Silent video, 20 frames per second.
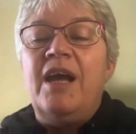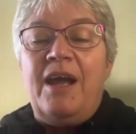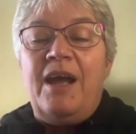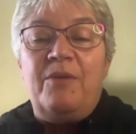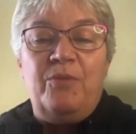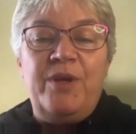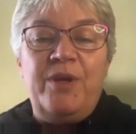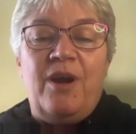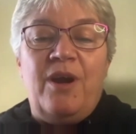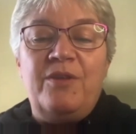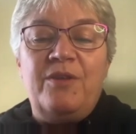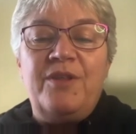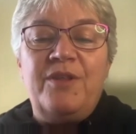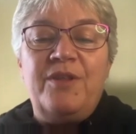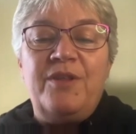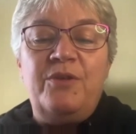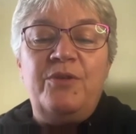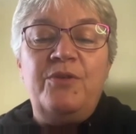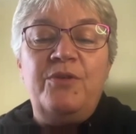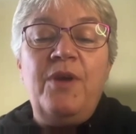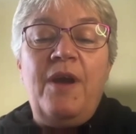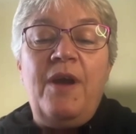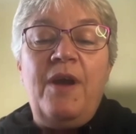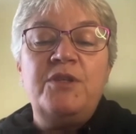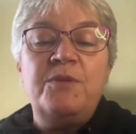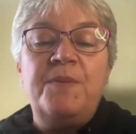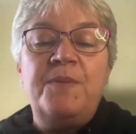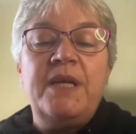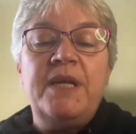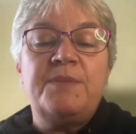and we are, that you have
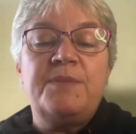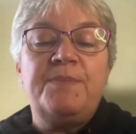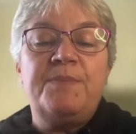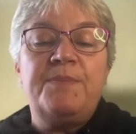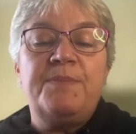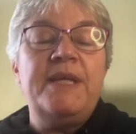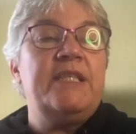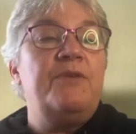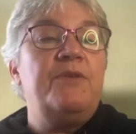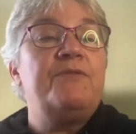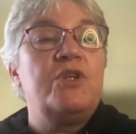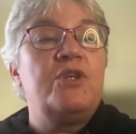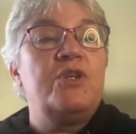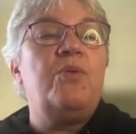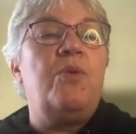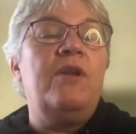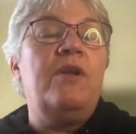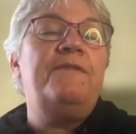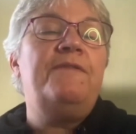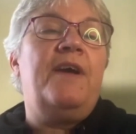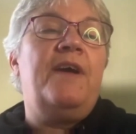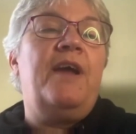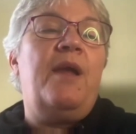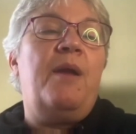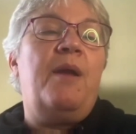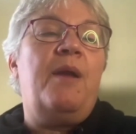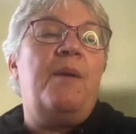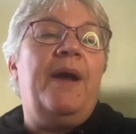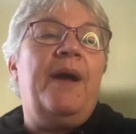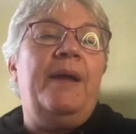to be explicit, you have to qualify
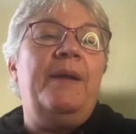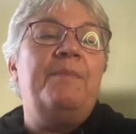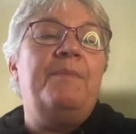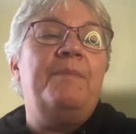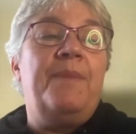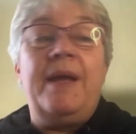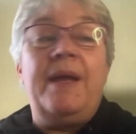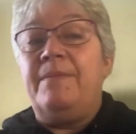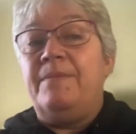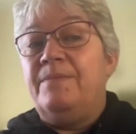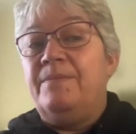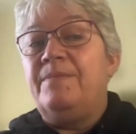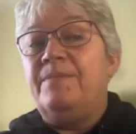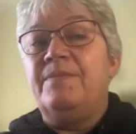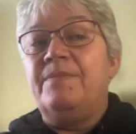it by